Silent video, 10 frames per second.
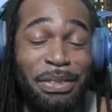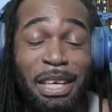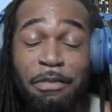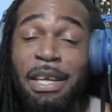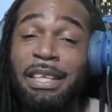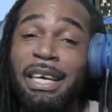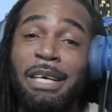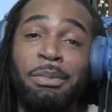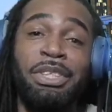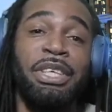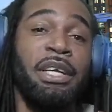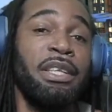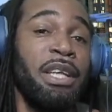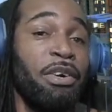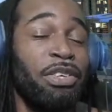Definitely help the
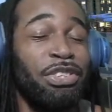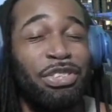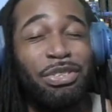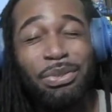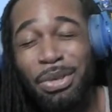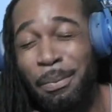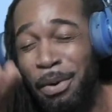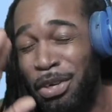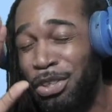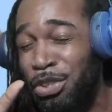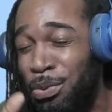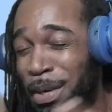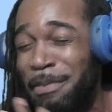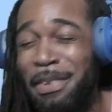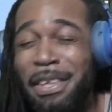channel out, because you know your boy gonna do
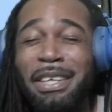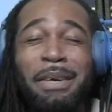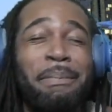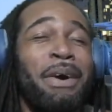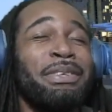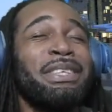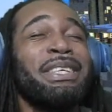everything in the power to